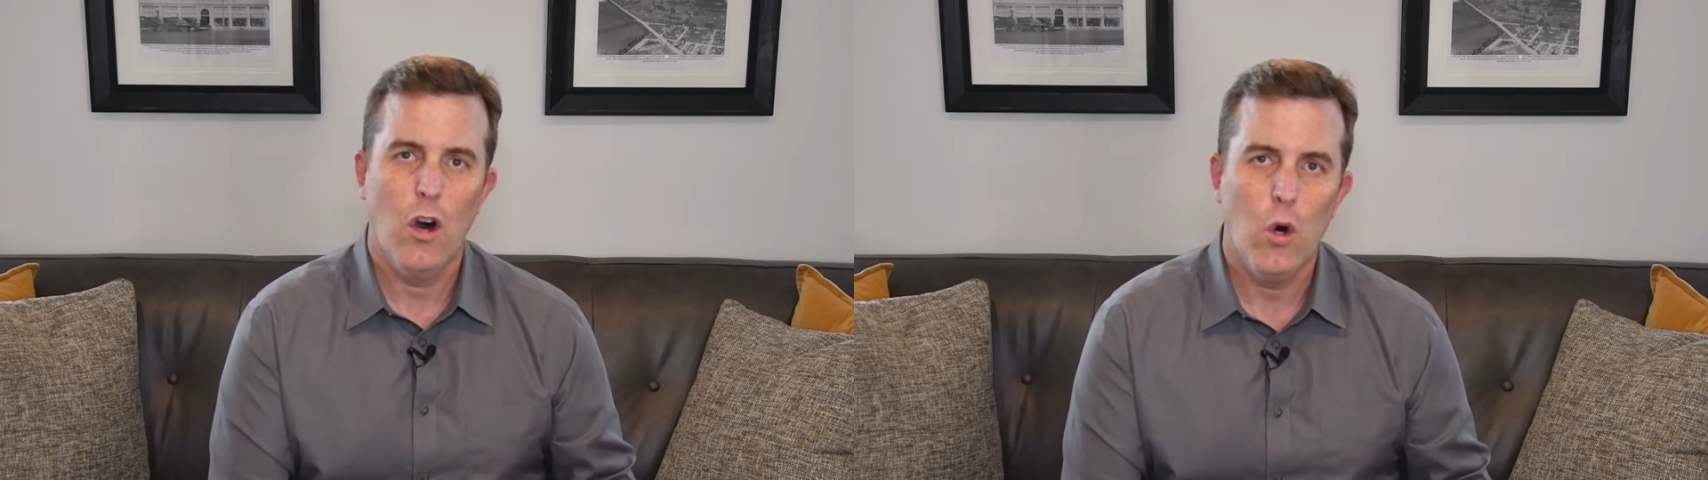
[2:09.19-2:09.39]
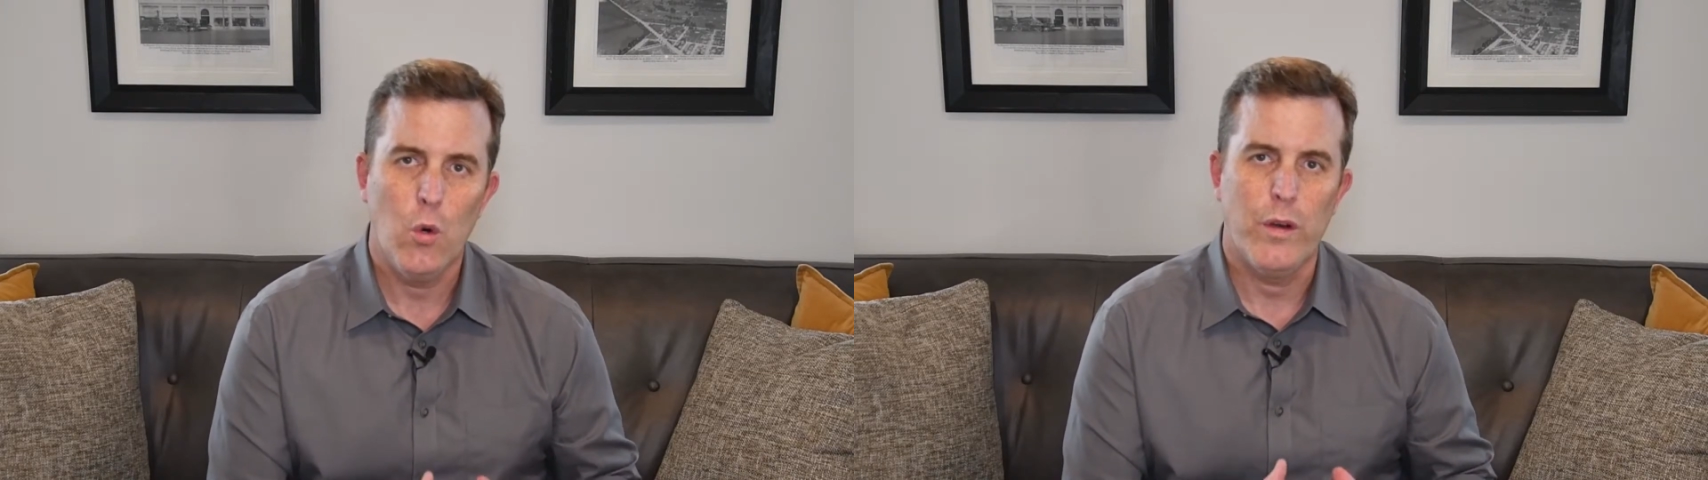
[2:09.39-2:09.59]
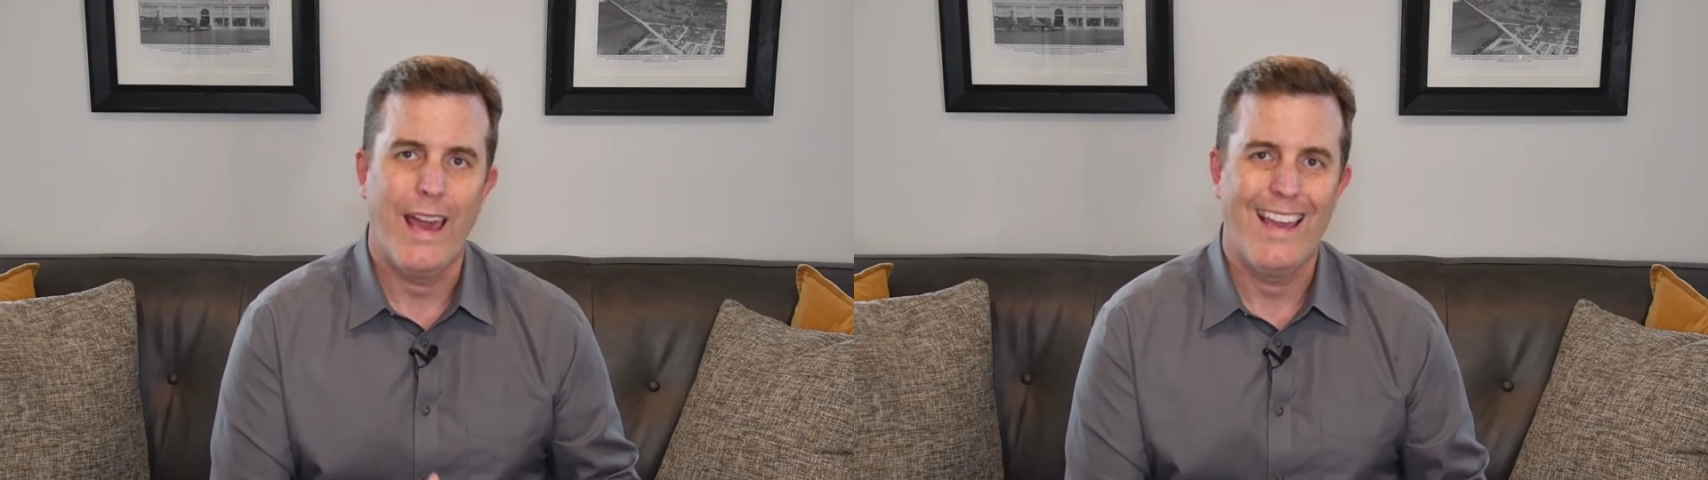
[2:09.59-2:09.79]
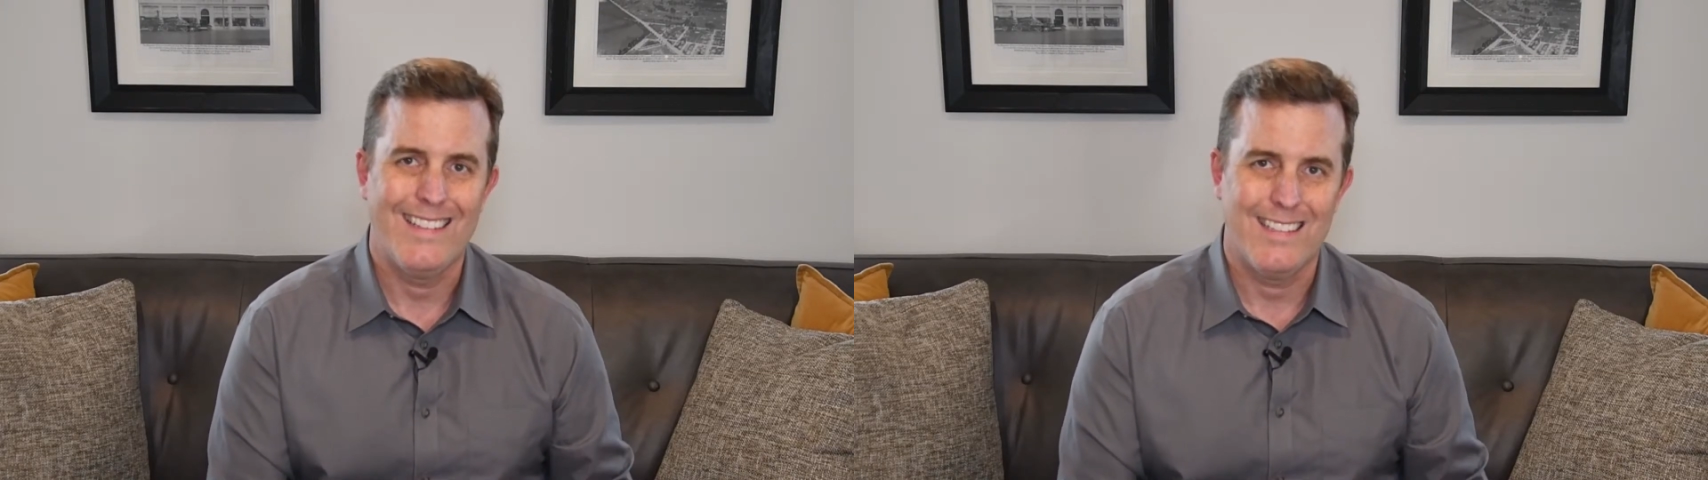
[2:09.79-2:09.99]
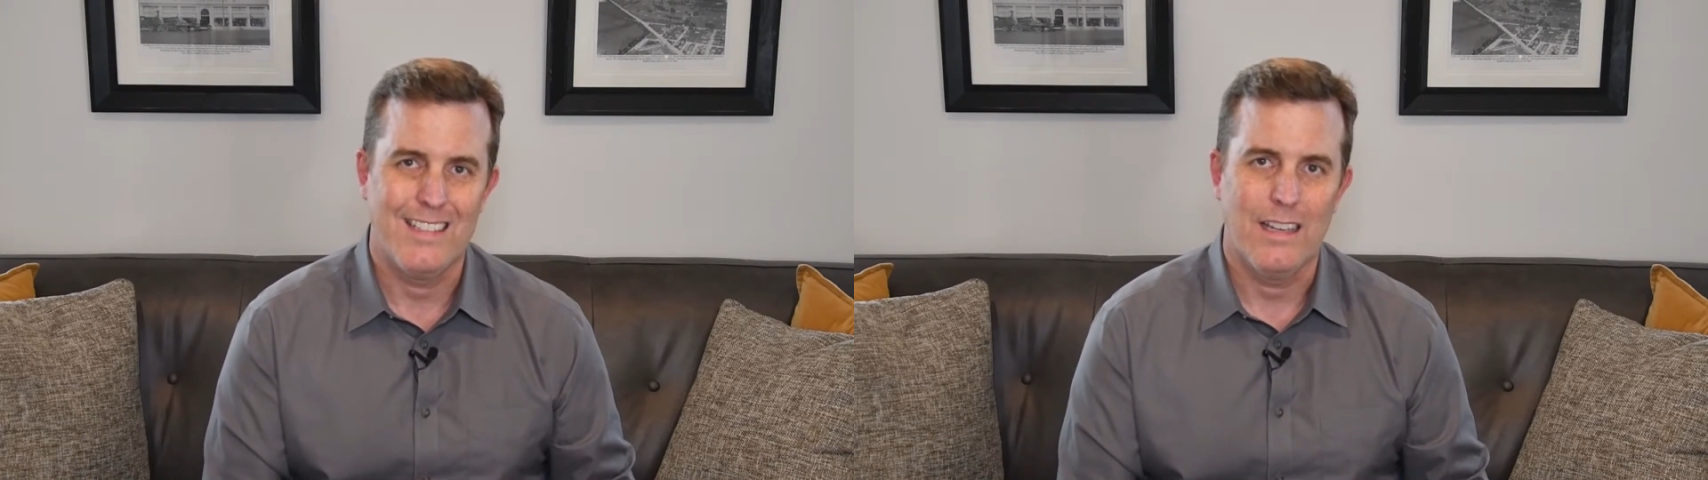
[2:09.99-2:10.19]
own
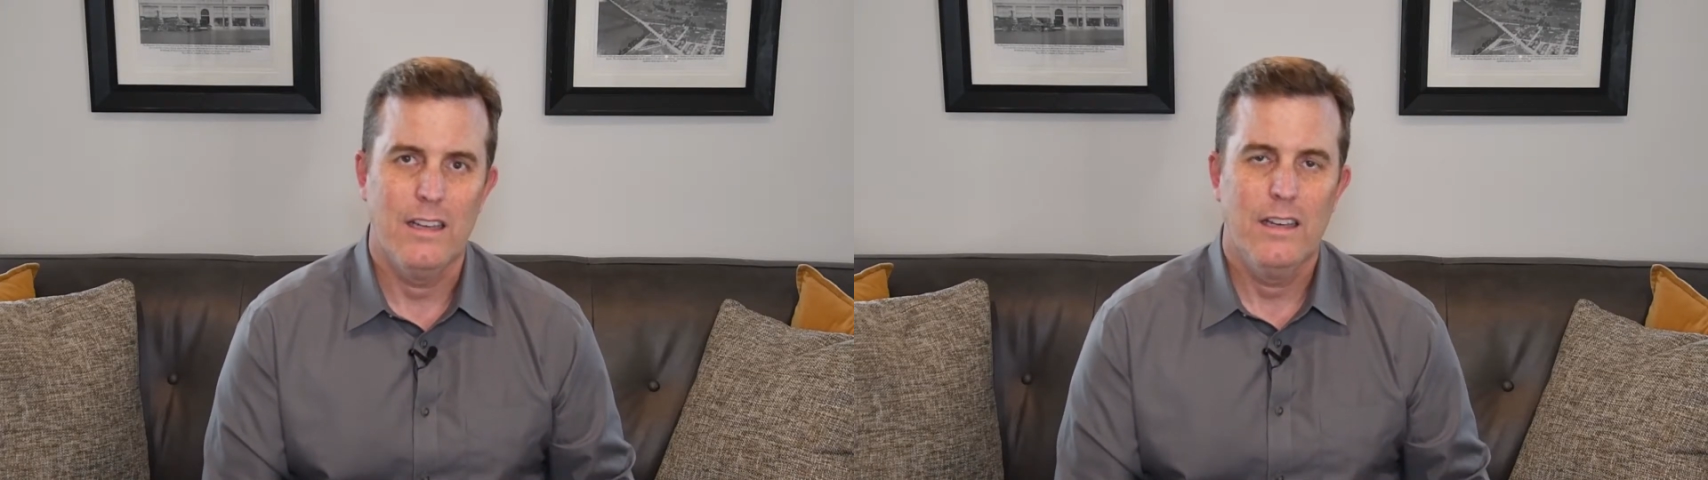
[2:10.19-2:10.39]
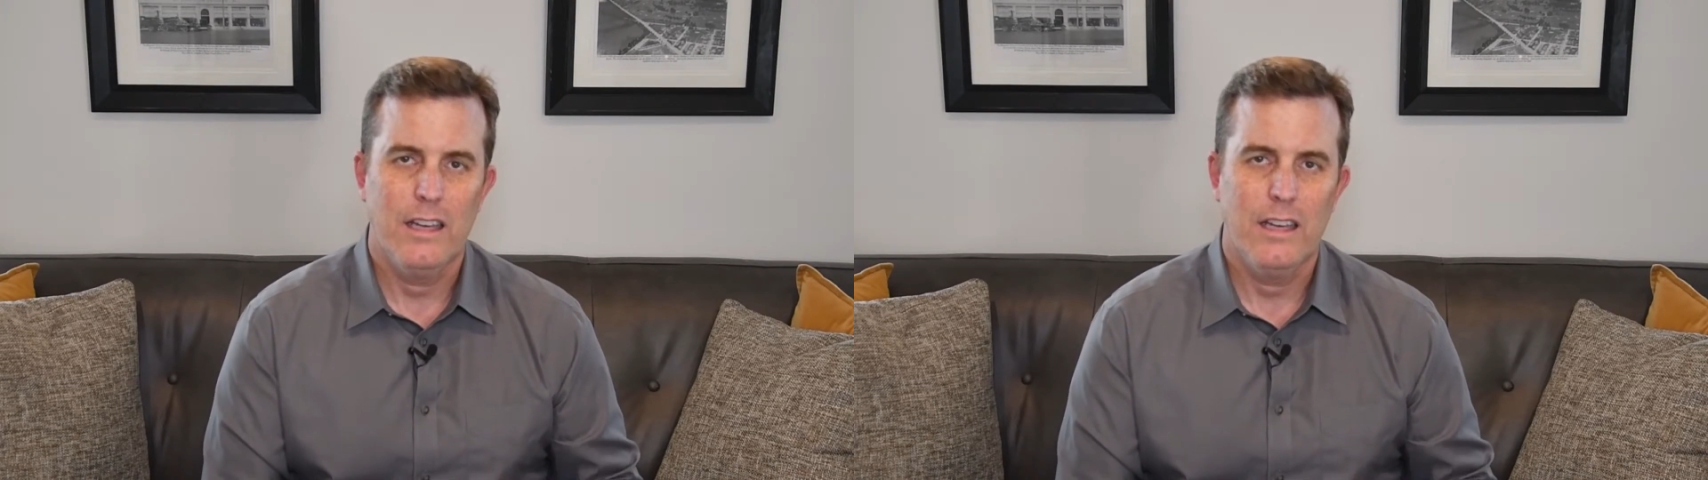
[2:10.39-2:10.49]
entity.